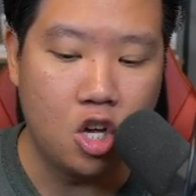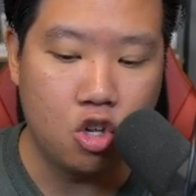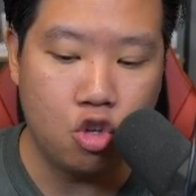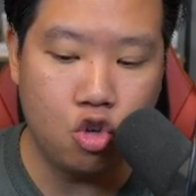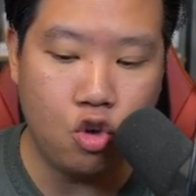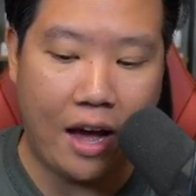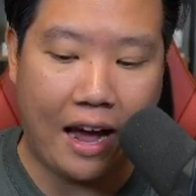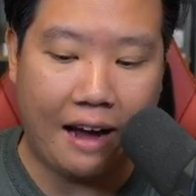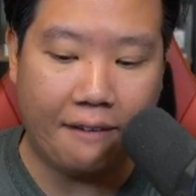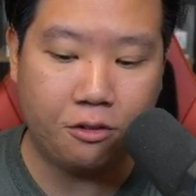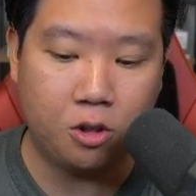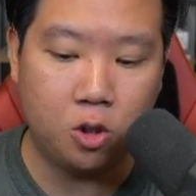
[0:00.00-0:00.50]
you
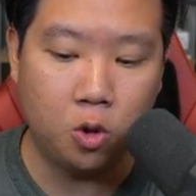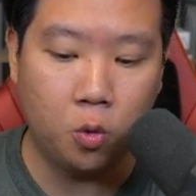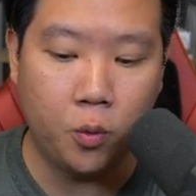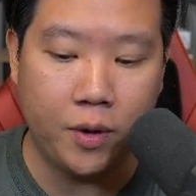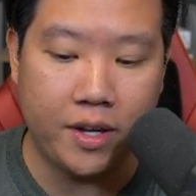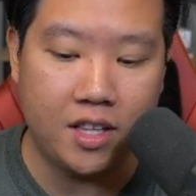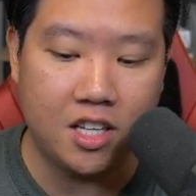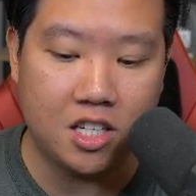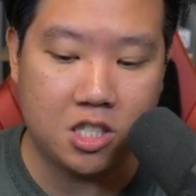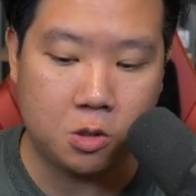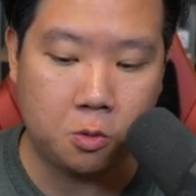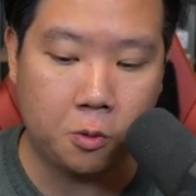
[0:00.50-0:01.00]
have to
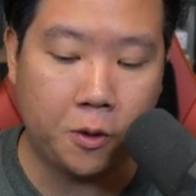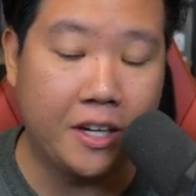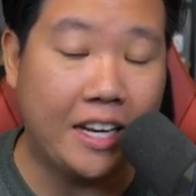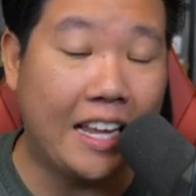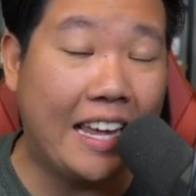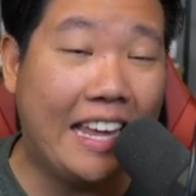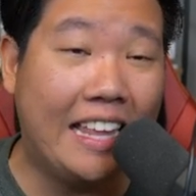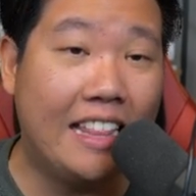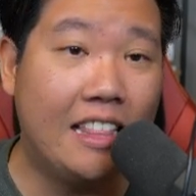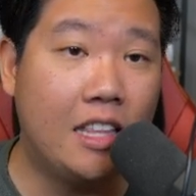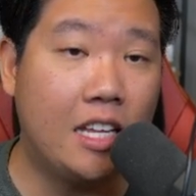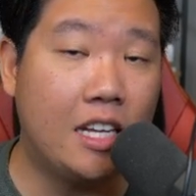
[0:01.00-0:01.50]
win this one
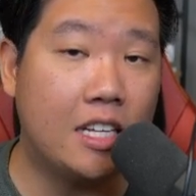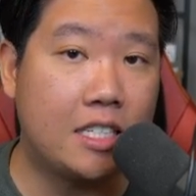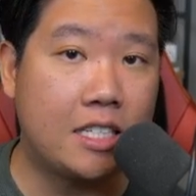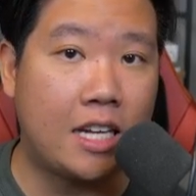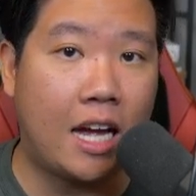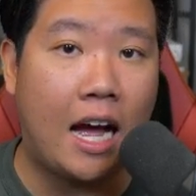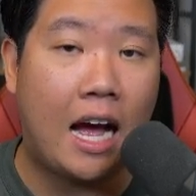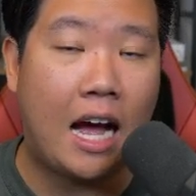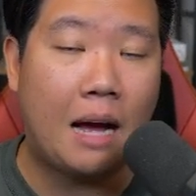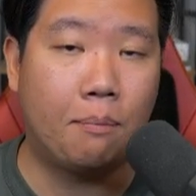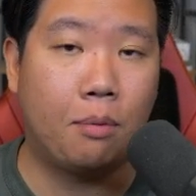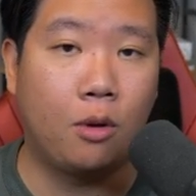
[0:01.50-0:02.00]
in the
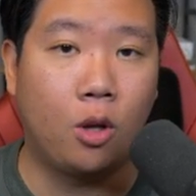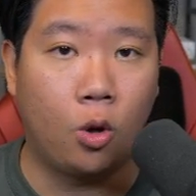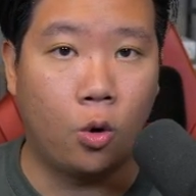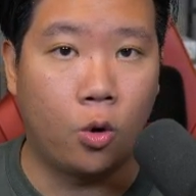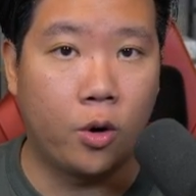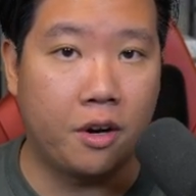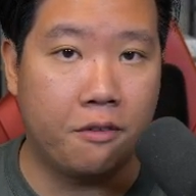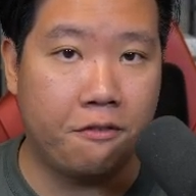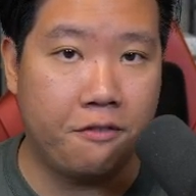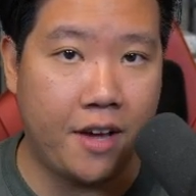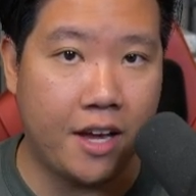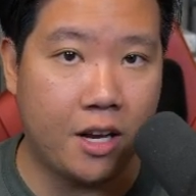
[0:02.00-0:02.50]
top
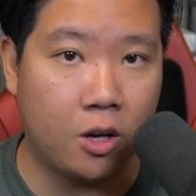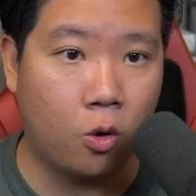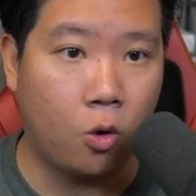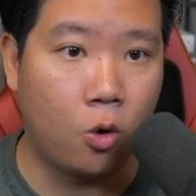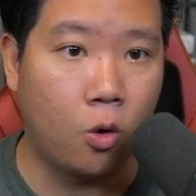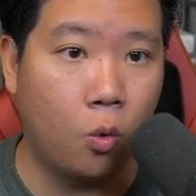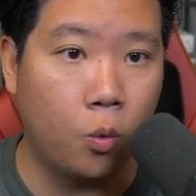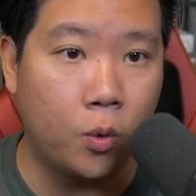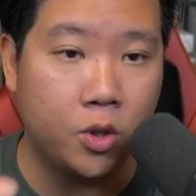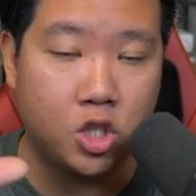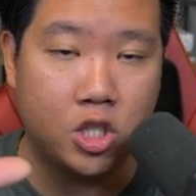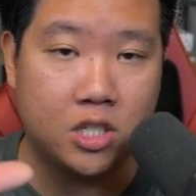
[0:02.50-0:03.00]
lord event,
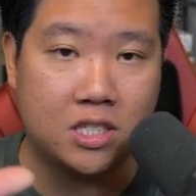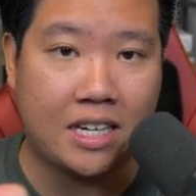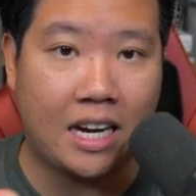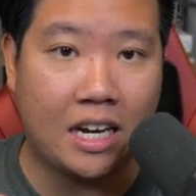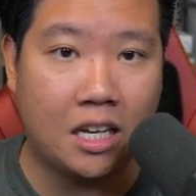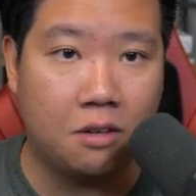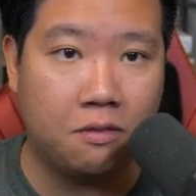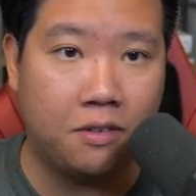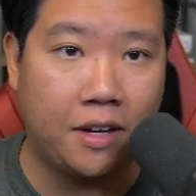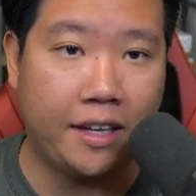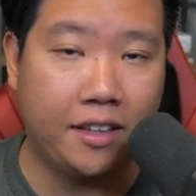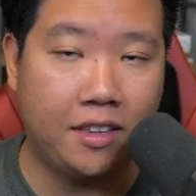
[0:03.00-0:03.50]
or which is
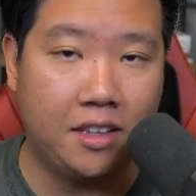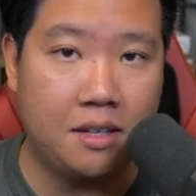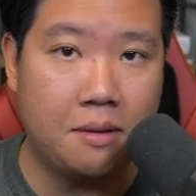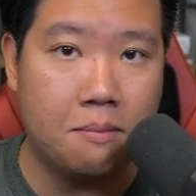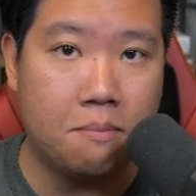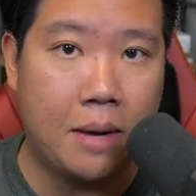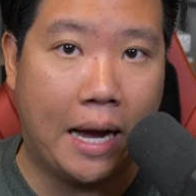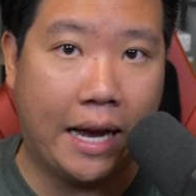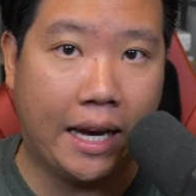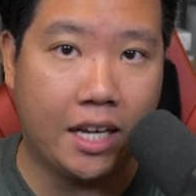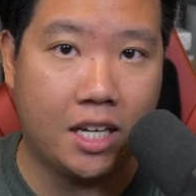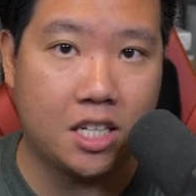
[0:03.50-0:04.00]
kind of like the
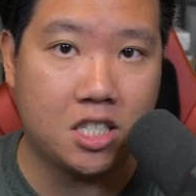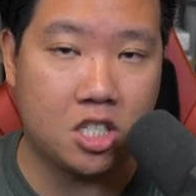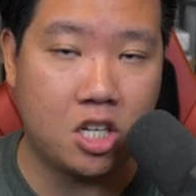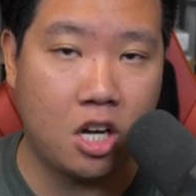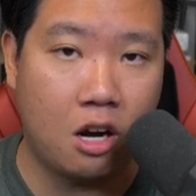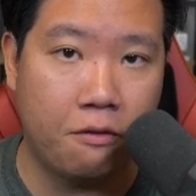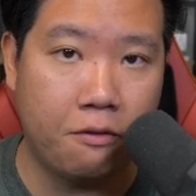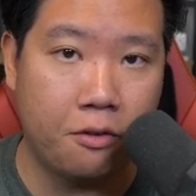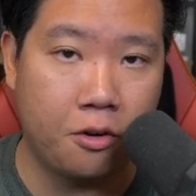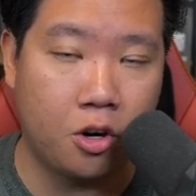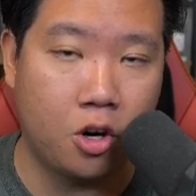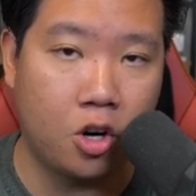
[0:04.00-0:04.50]
mightiest
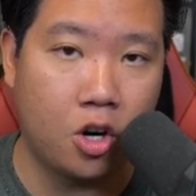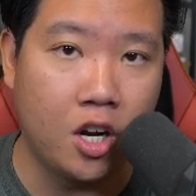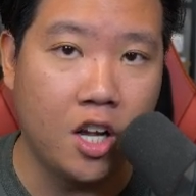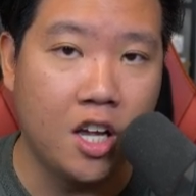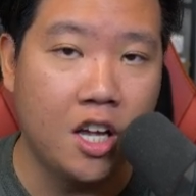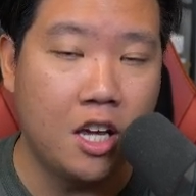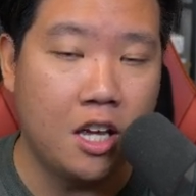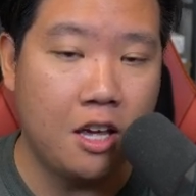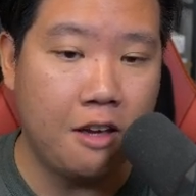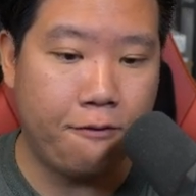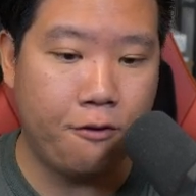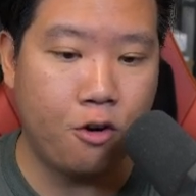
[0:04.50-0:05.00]
governor
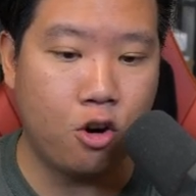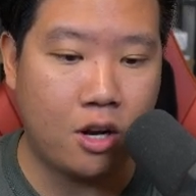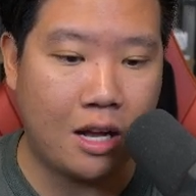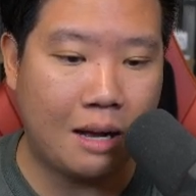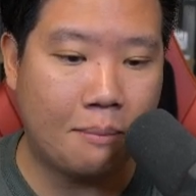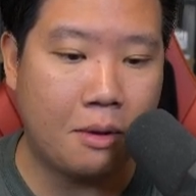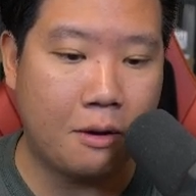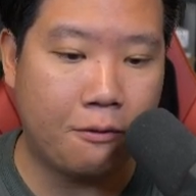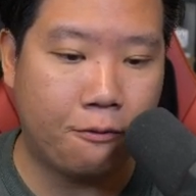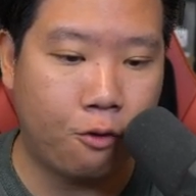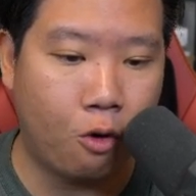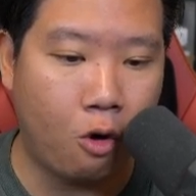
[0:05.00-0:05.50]
if you're
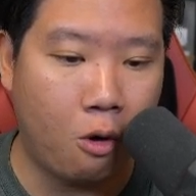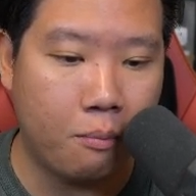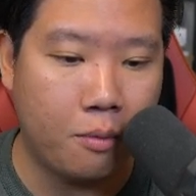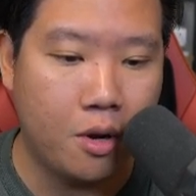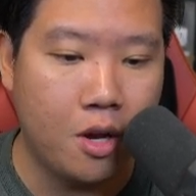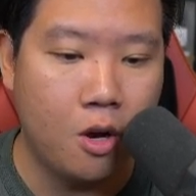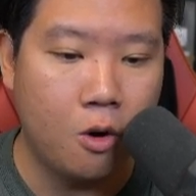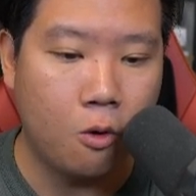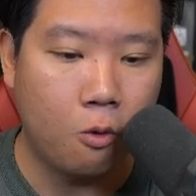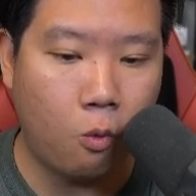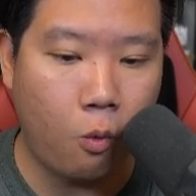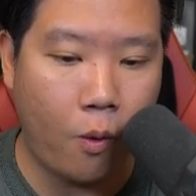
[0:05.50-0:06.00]
coming from
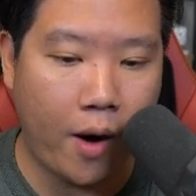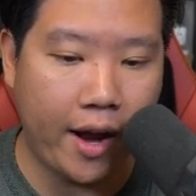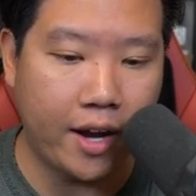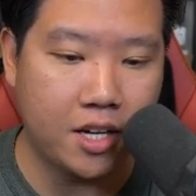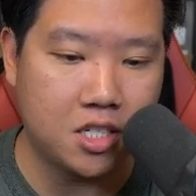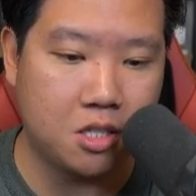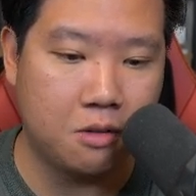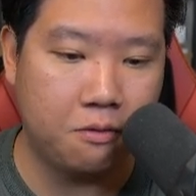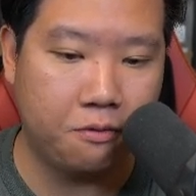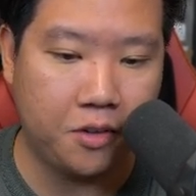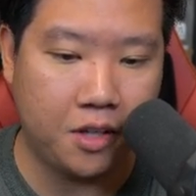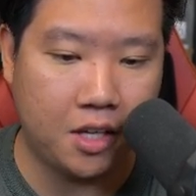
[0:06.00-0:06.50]

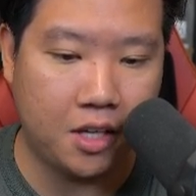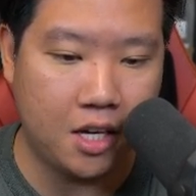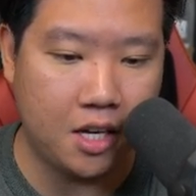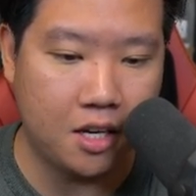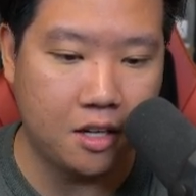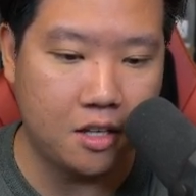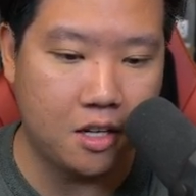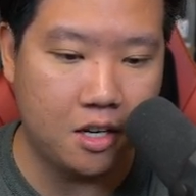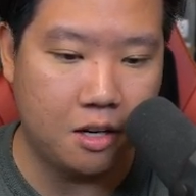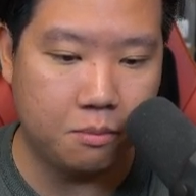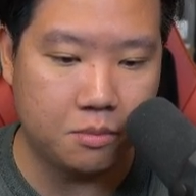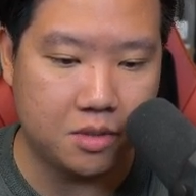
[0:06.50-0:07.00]
Rise of
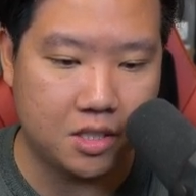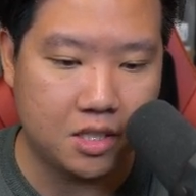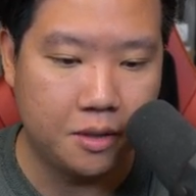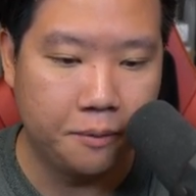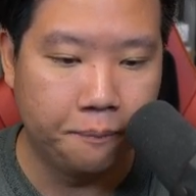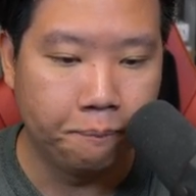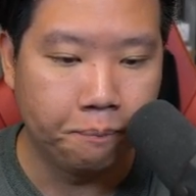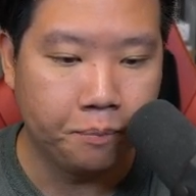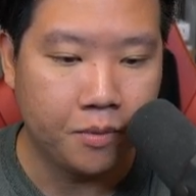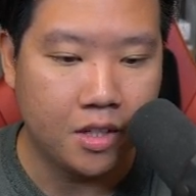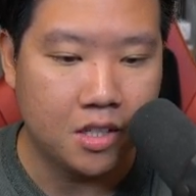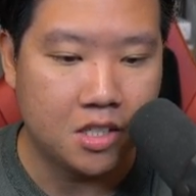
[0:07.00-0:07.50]
Kingdoms.
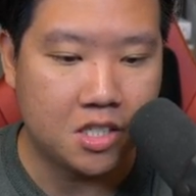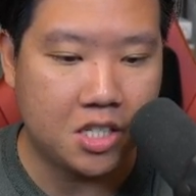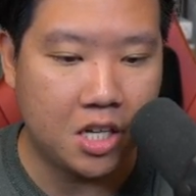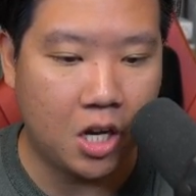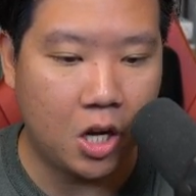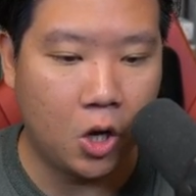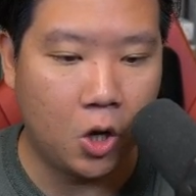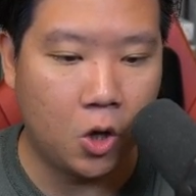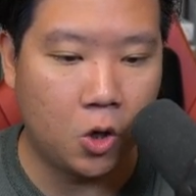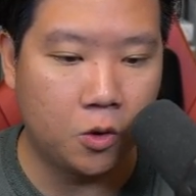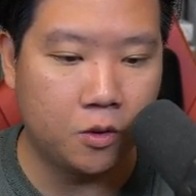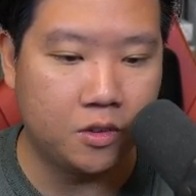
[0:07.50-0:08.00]

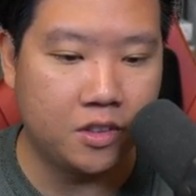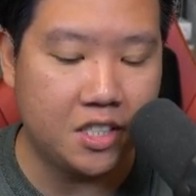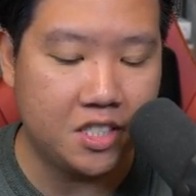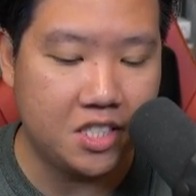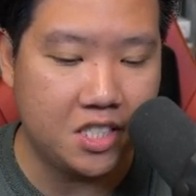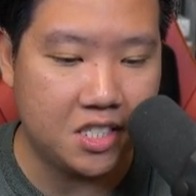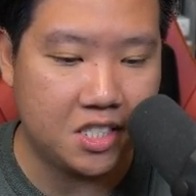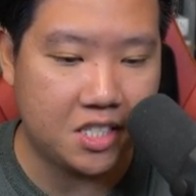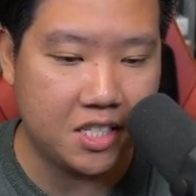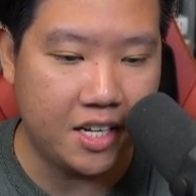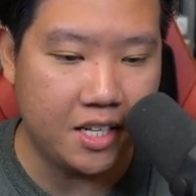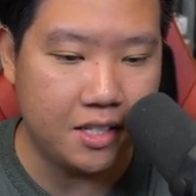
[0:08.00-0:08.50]
So this
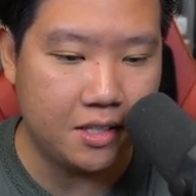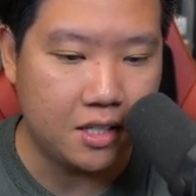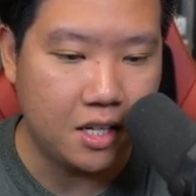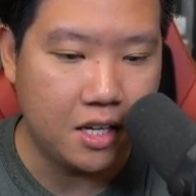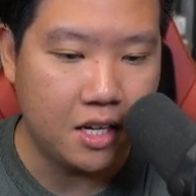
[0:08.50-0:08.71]
is it.